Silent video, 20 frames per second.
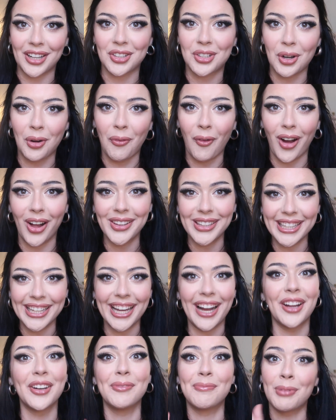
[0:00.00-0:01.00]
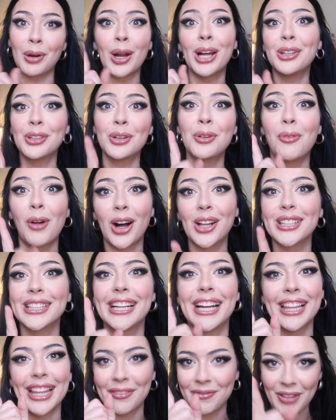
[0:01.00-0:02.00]
extra wallet, a brand new
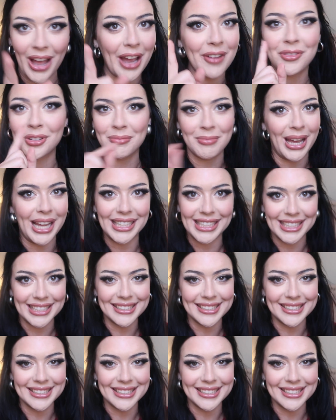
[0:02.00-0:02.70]
wallet every man